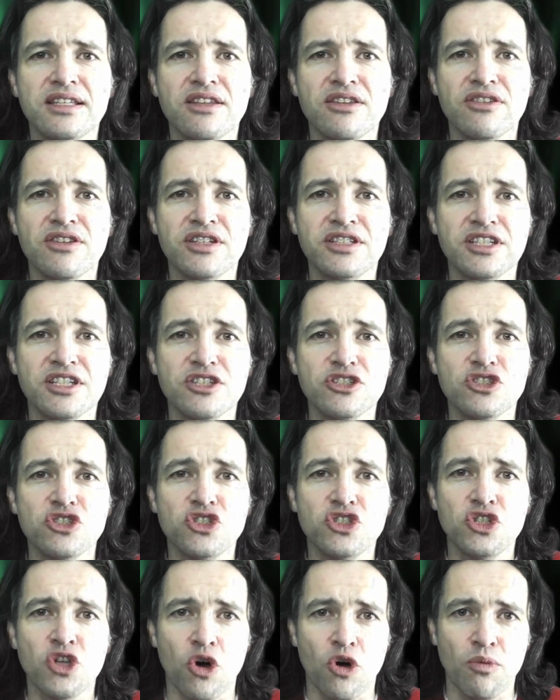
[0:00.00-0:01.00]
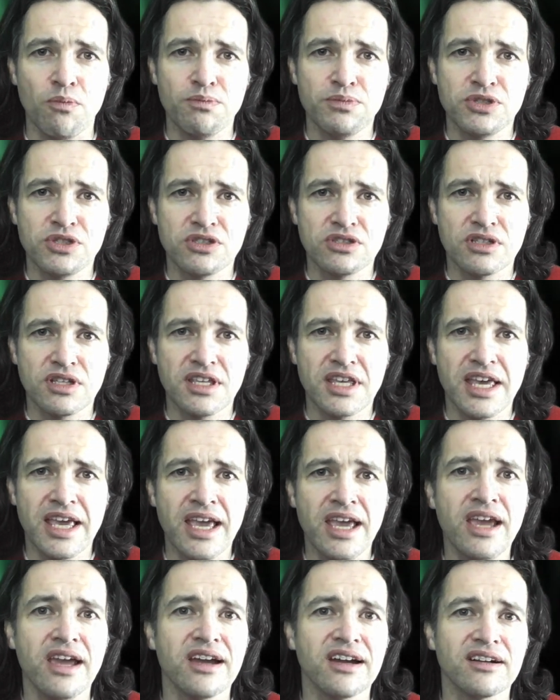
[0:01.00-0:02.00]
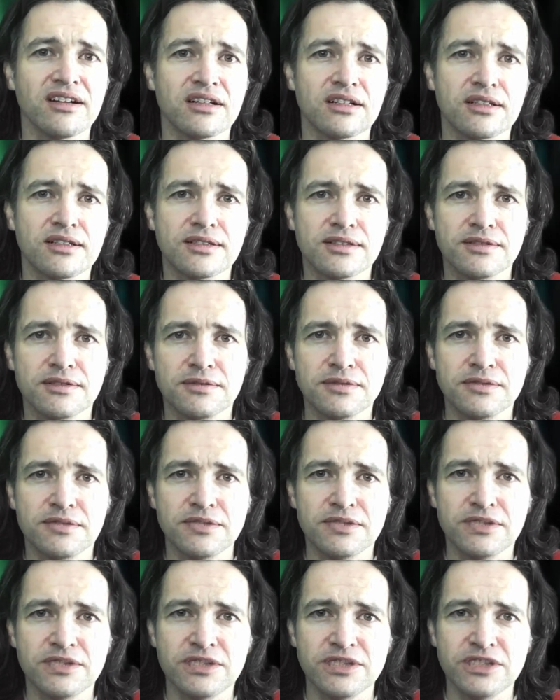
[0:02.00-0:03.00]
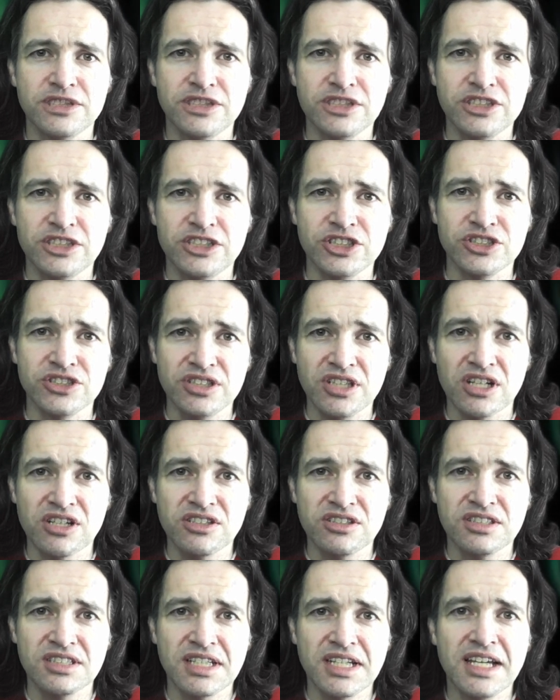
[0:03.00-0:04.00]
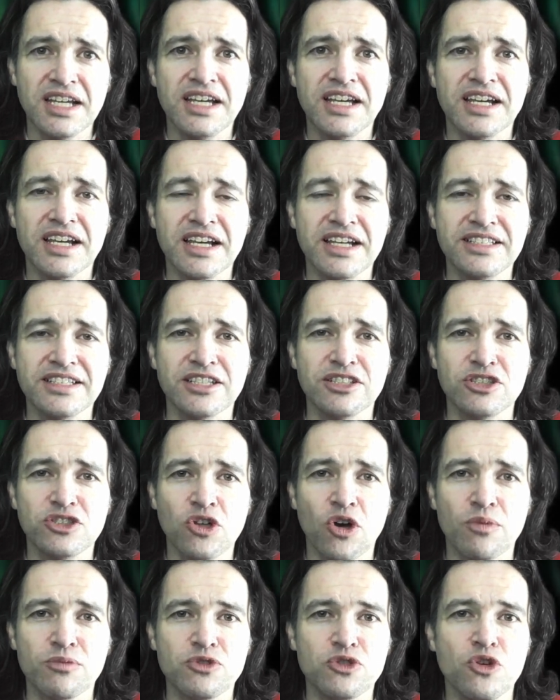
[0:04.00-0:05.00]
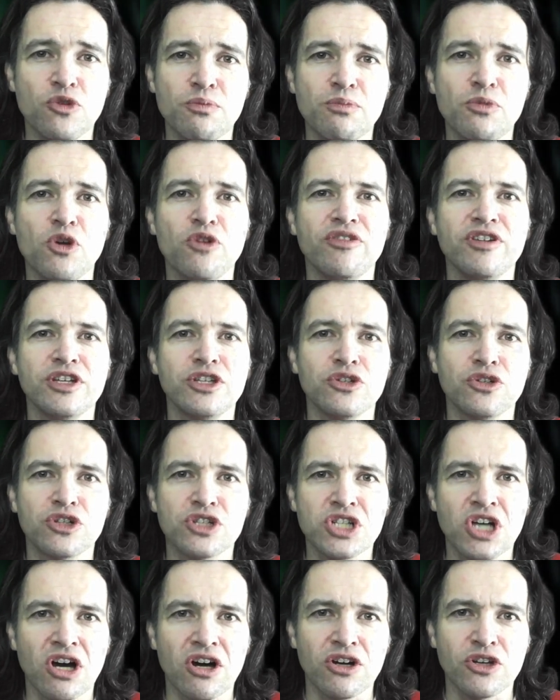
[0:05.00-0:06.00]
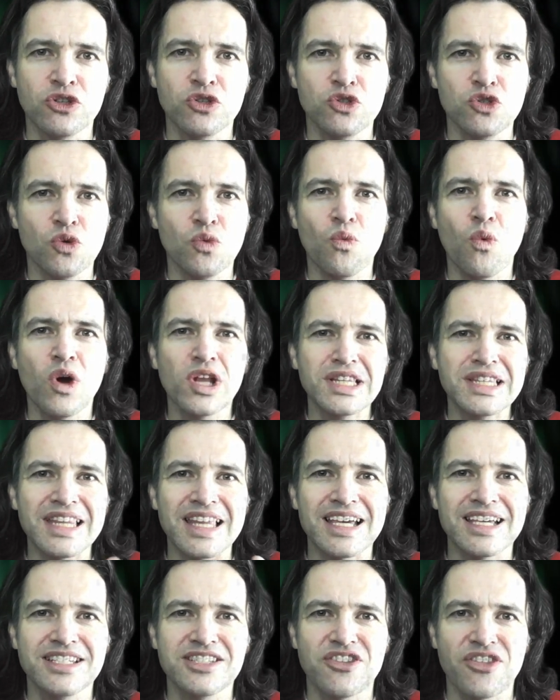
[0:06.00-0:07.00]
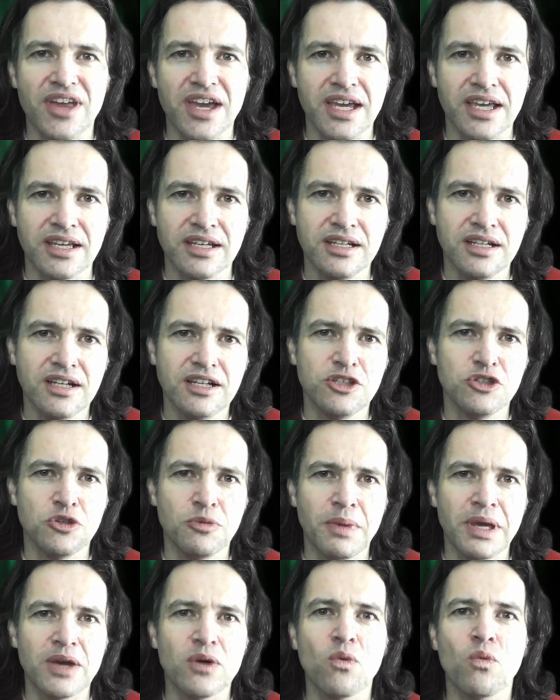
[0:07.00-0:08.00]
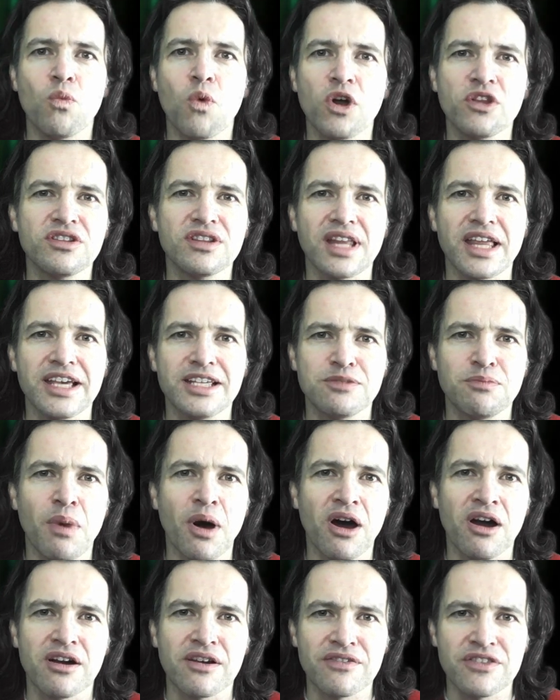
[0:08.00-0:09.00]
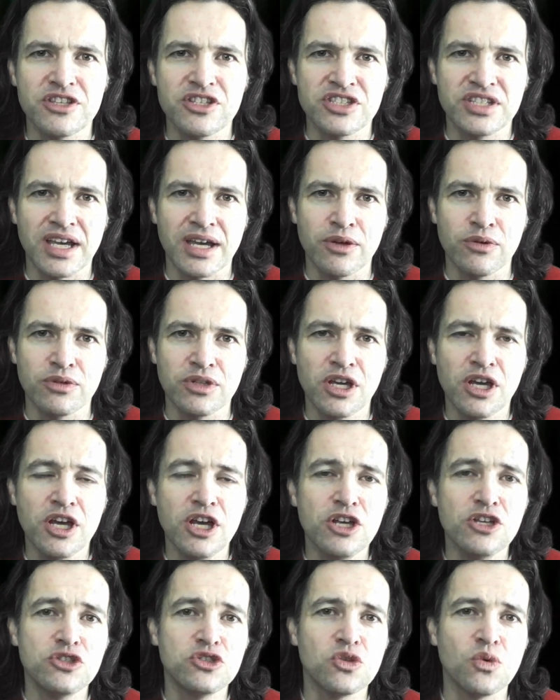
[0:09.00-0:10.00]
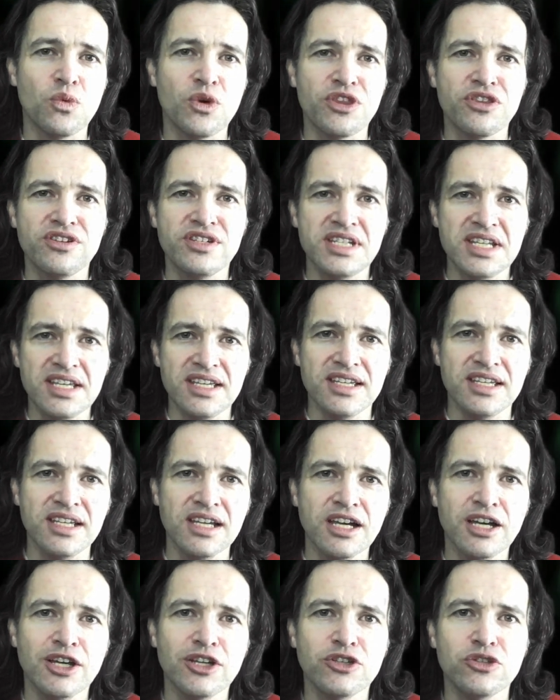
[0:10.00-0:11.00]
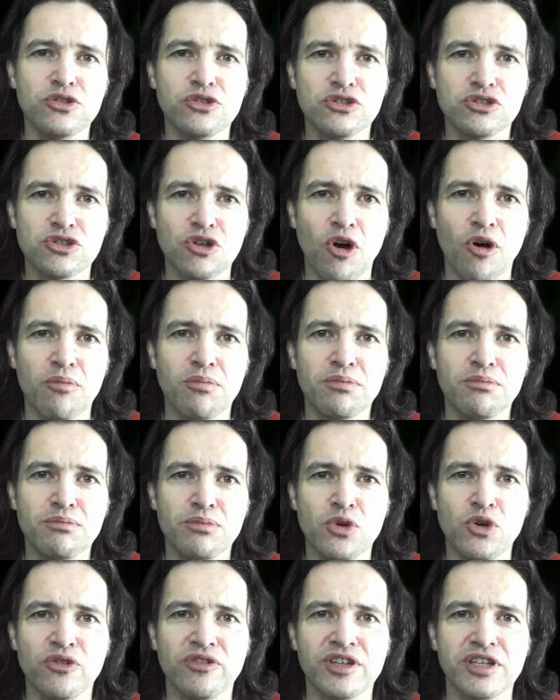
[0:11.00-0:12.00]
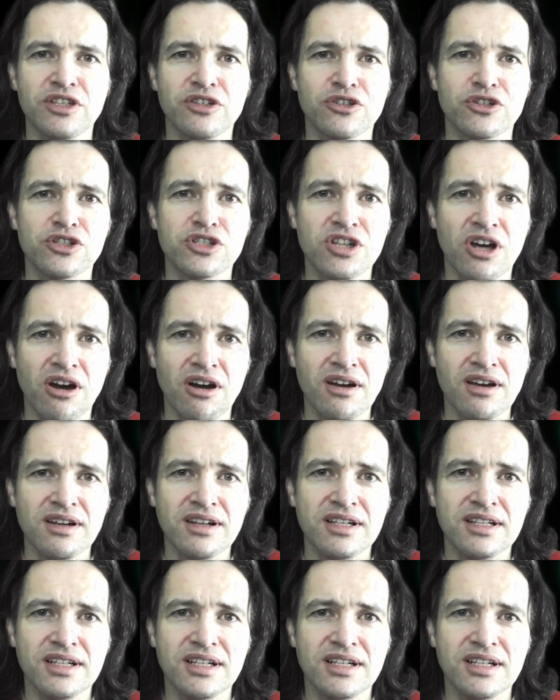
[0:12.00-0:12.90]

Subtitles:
that it stops air. What the lenition does is it stops you moving your tongue. You do one less thing, you make one less part of the sound. So with T, you stop moving your tongue